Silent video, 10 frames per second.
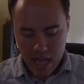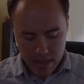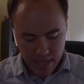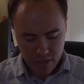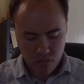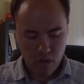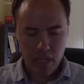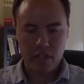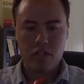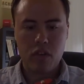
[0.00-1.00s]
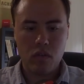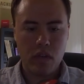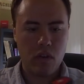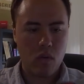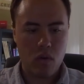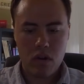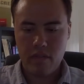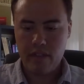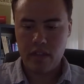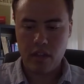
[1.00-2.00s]
That's right. So in order to
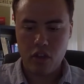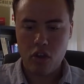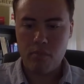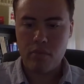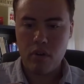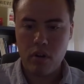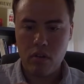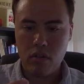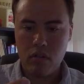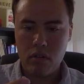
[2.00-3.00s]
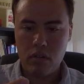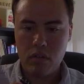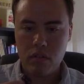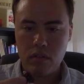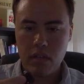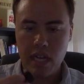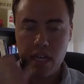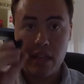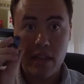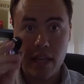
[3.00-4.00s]
fit the GoPro, I
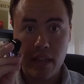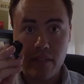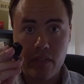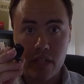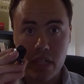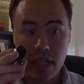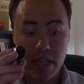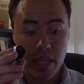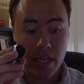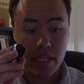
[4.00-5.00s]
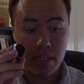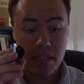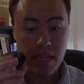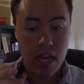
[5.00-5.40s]
need the thing that fits into this,